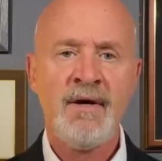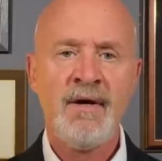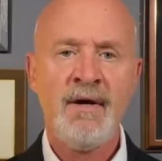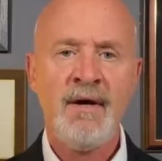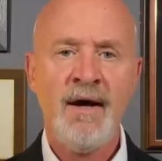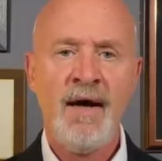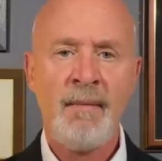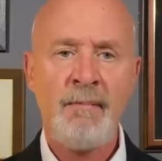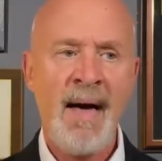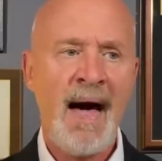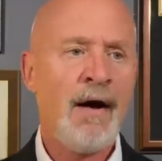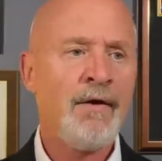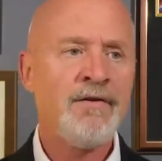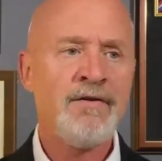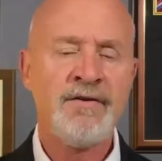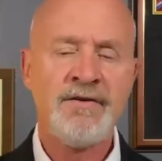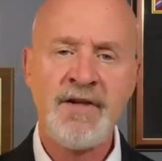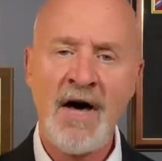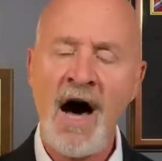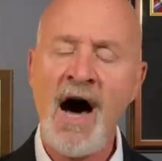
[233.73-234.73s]

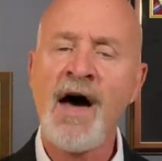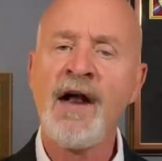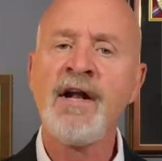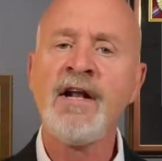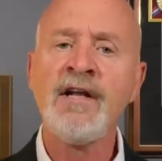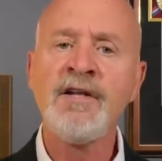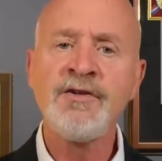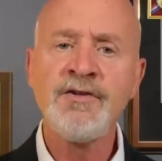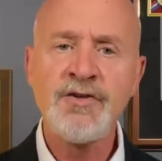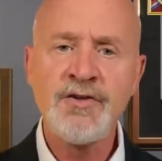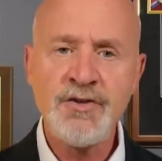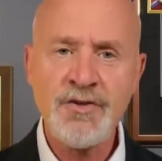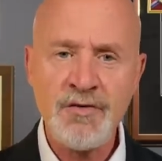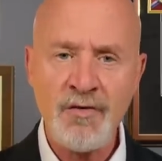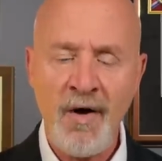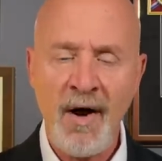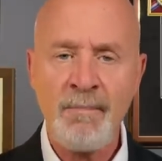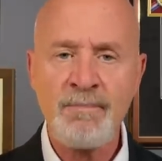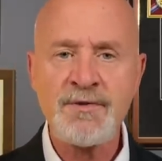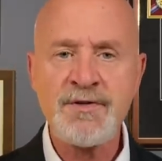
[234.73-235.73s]
about Donald
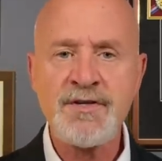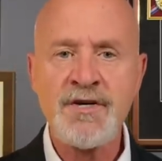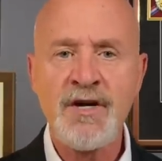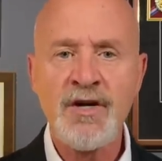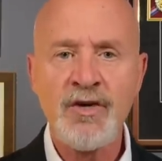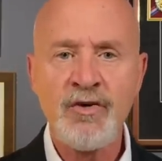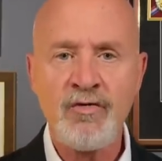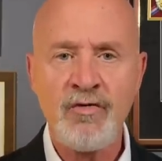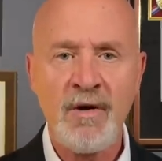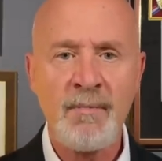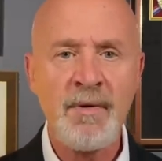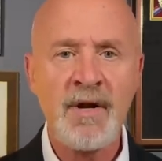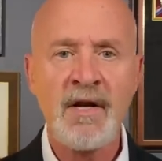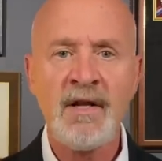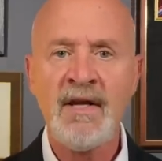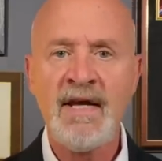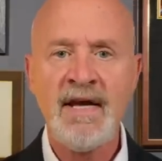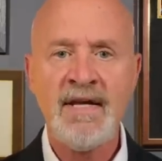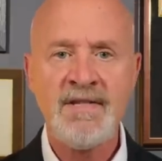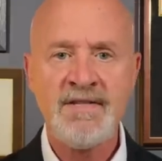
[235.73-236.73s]
Trump's criminal
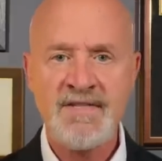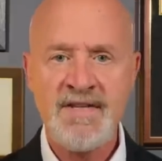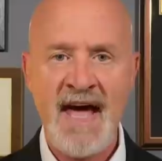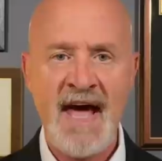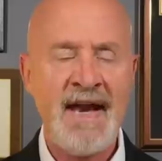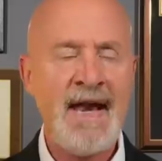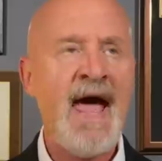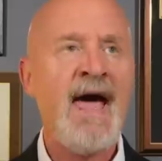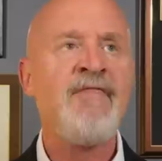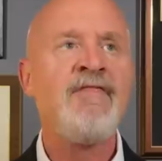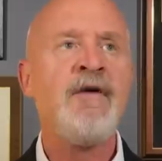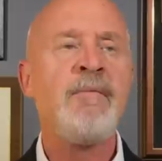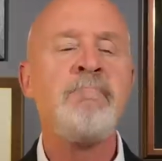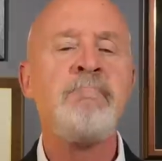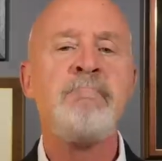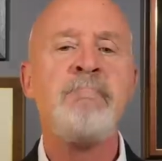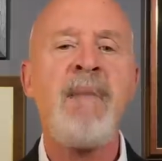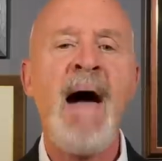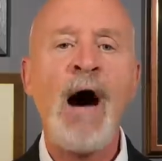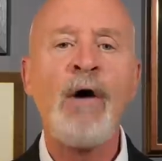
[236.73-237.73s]
intent and the
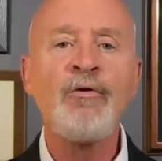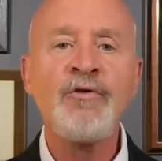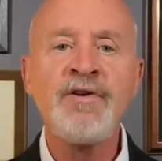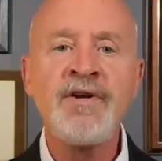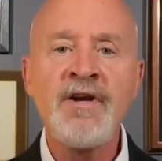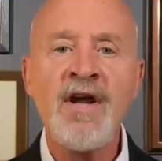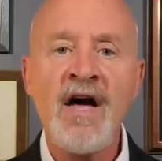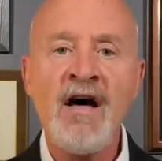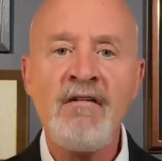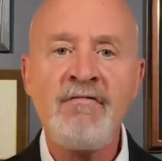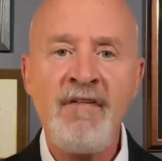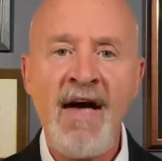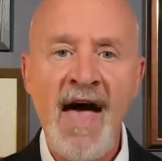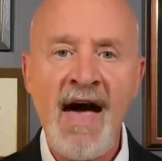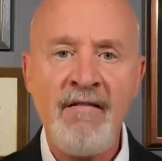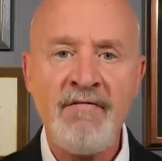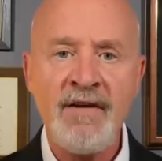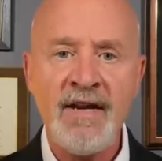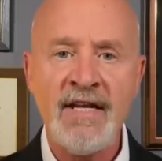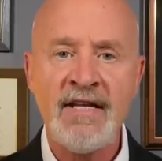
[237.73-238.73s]
mountain of
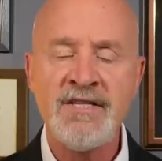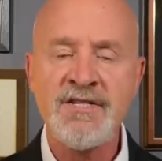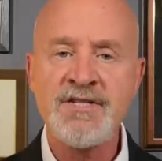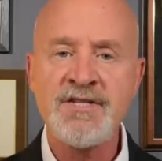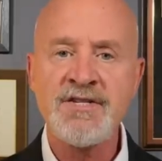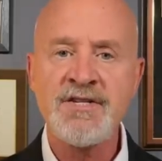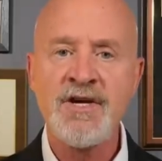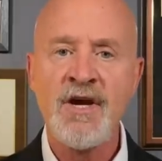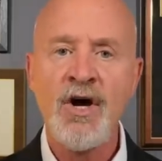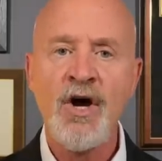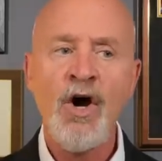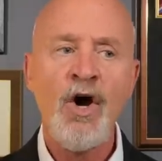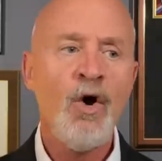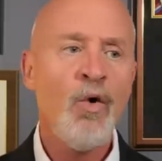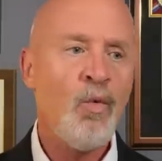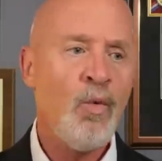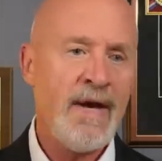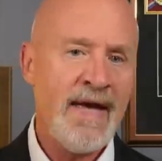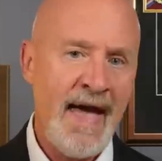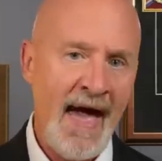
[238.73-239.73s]
evidence
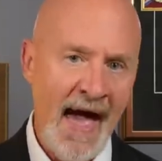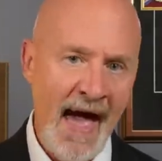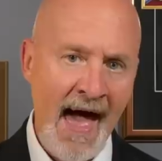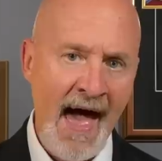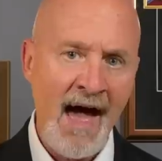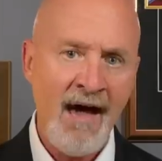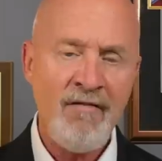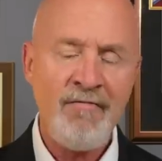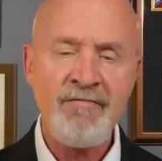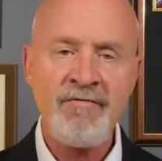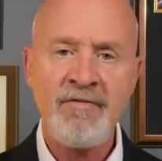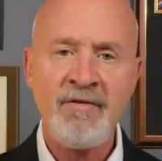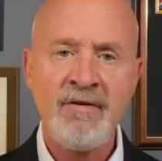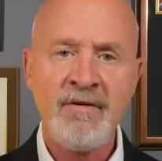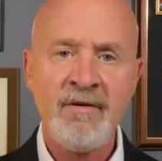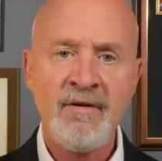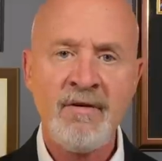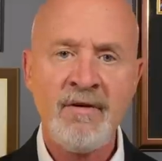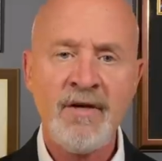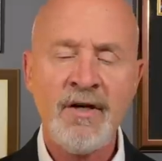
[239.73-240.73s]
we have
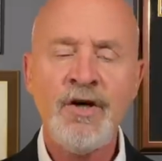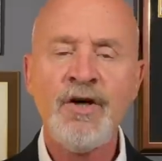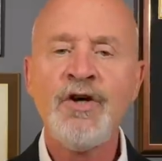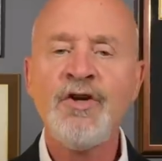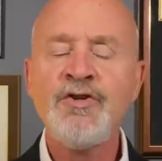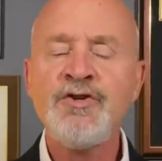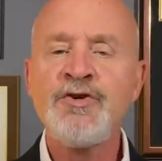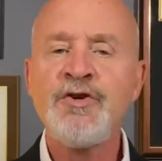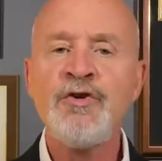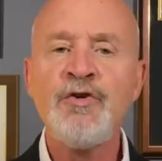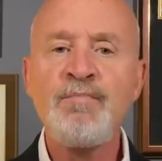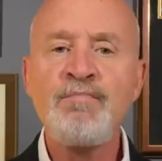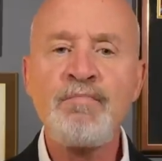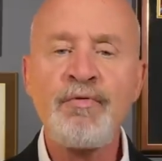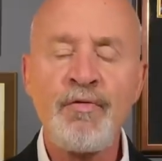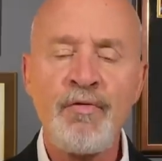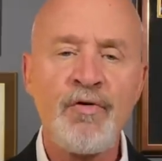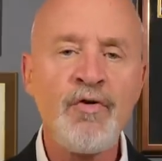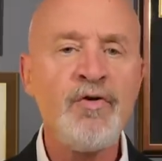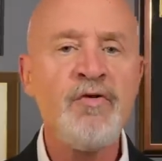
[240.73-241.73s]
to
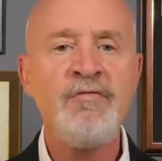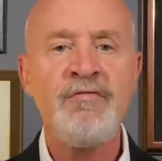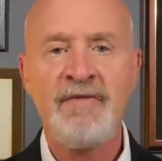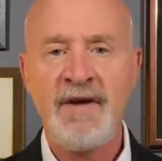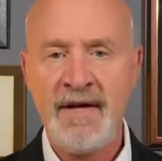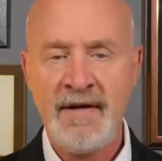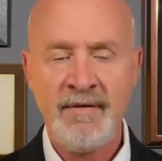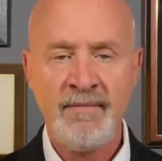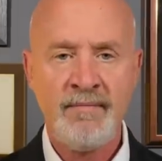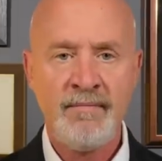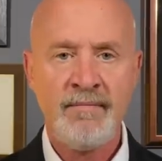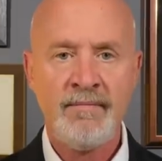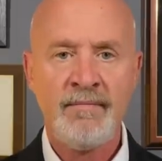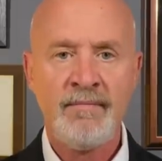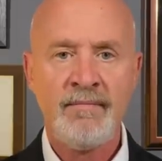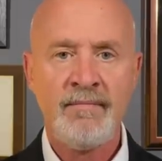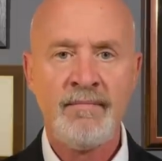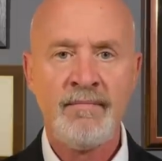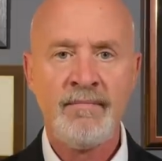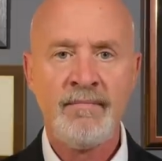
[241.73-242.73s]
prove it.
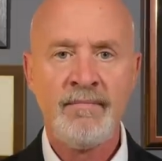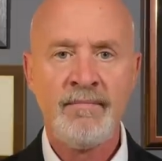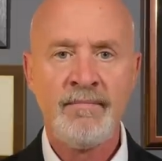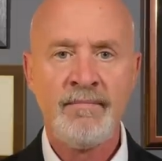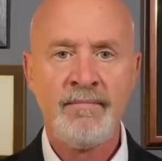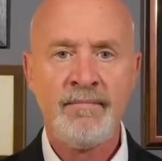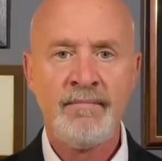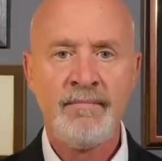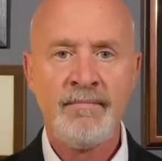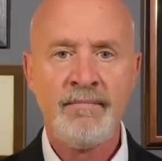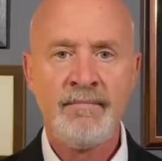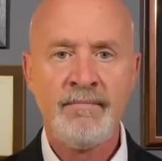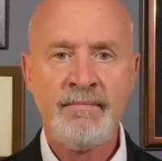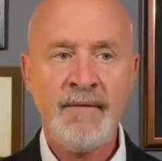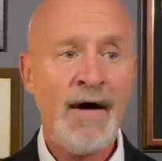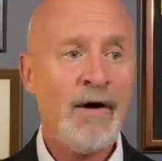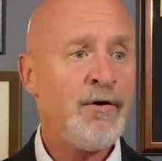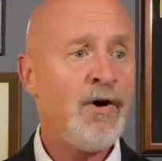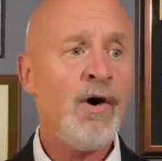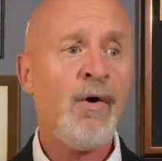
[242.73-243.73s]

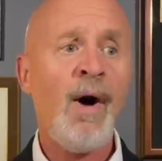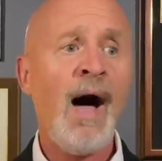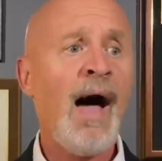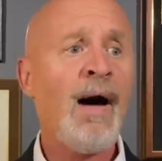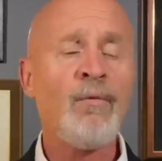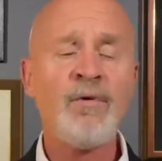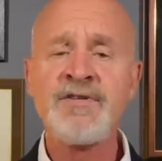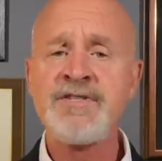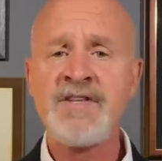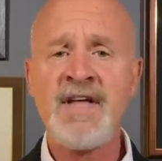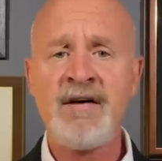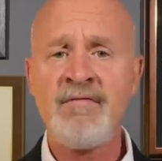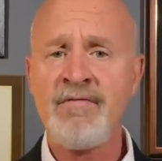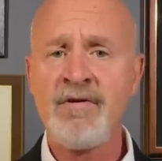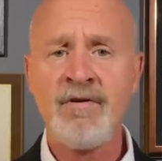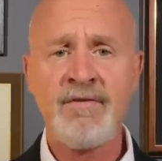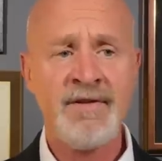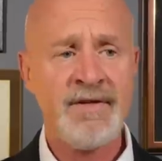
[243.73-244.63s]
Now, no, I was never the